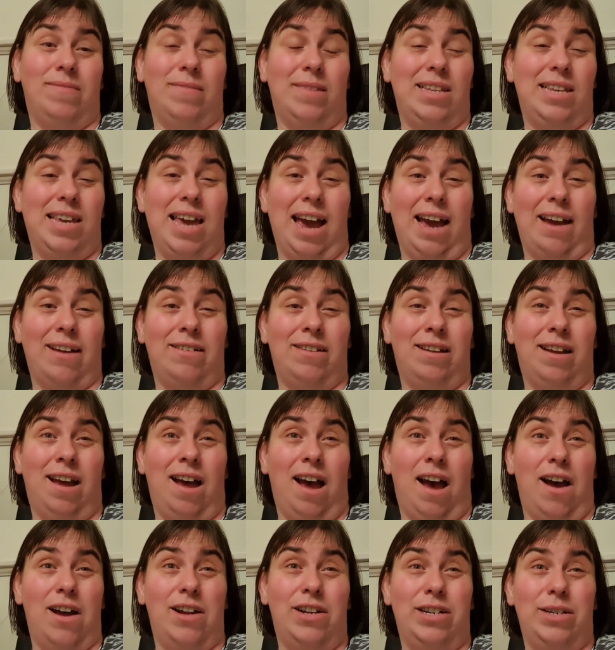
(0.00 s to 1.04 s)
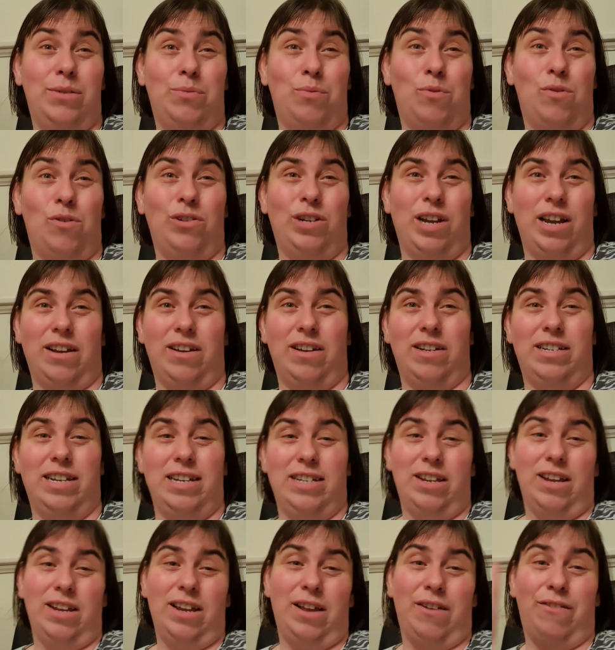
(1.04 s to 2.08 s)
yeah, I just watch it because it's
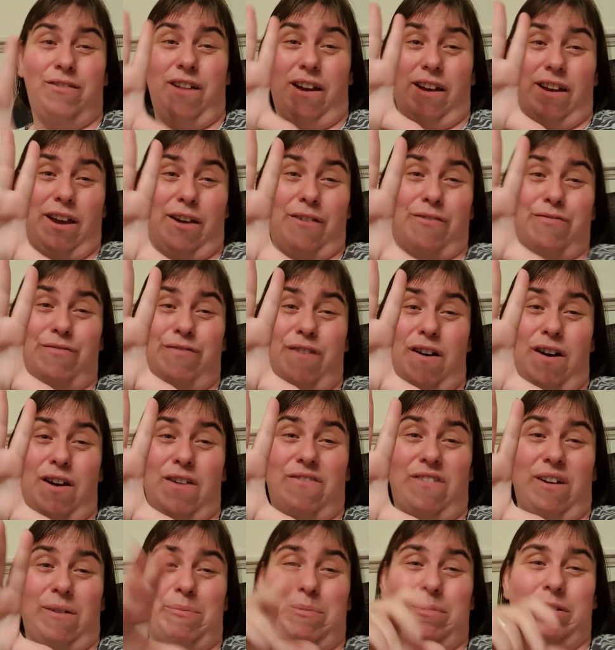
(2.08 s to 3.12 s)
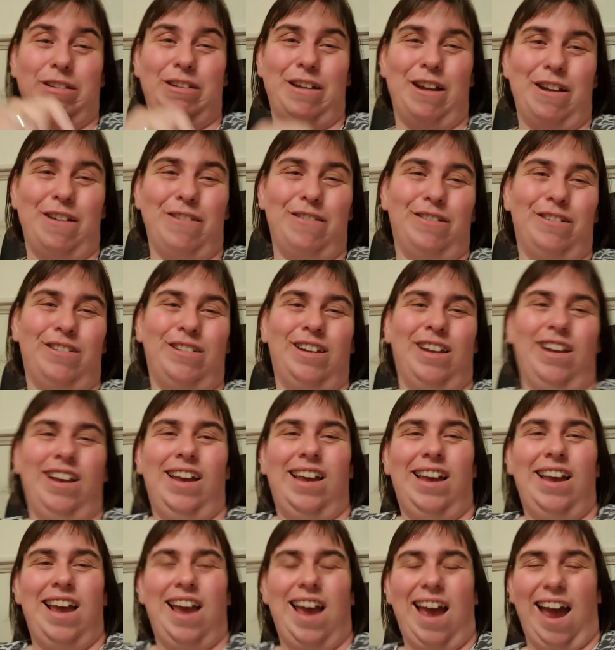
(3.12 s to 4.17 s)
only like 5 episodes,
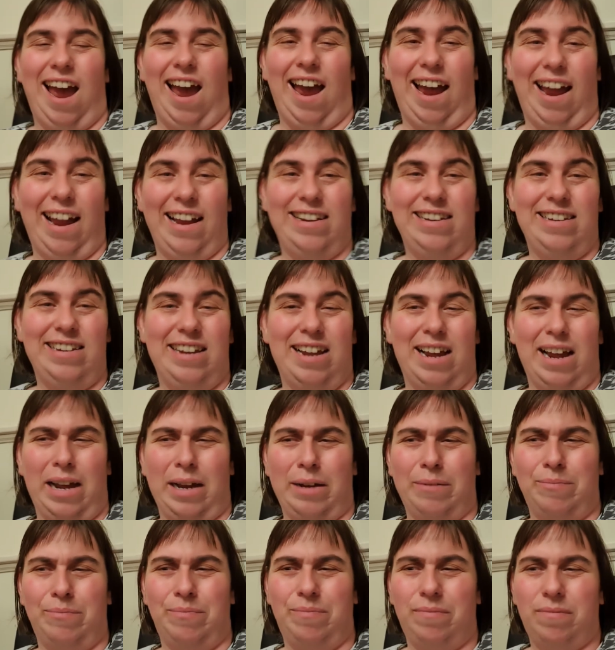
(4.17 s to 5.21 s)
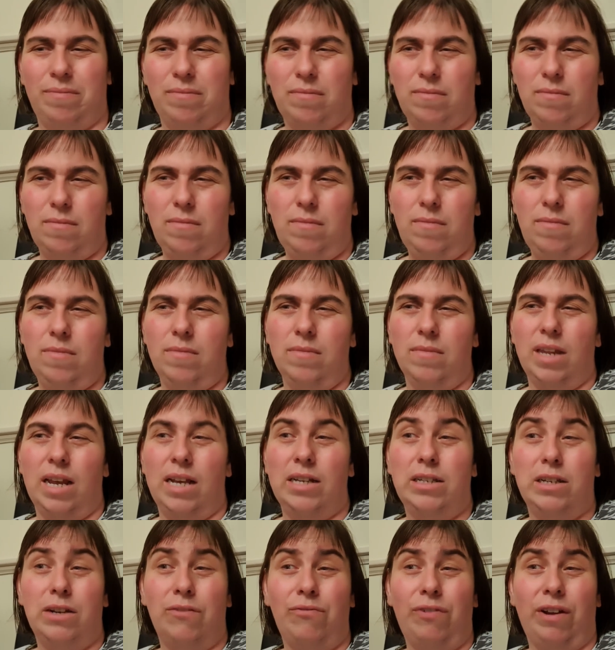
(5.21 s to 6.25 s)
and it's
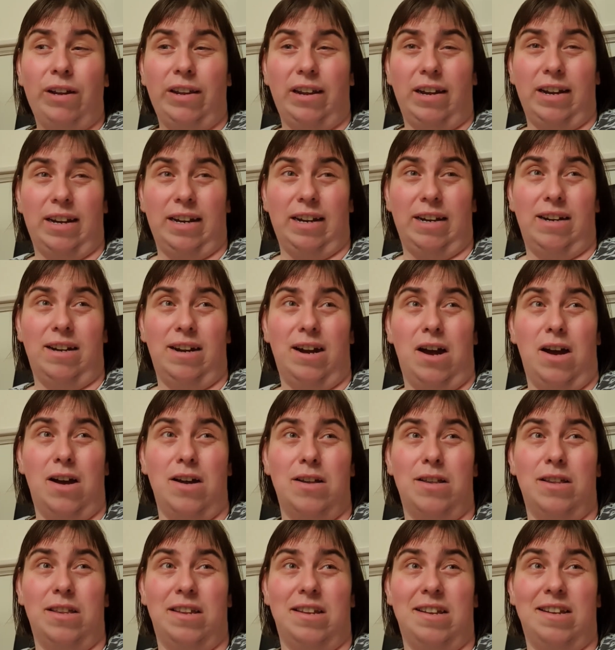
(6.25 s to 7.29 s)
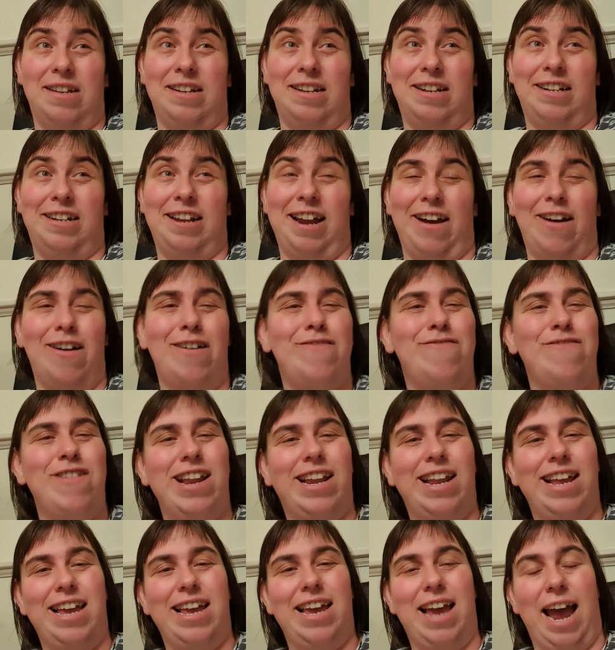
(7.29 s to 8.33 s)
something that I
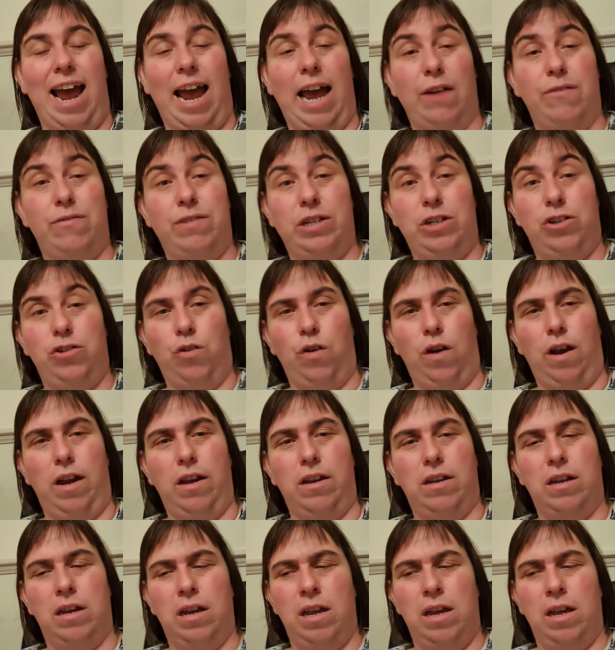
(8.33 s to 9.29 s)
really have enjoyed,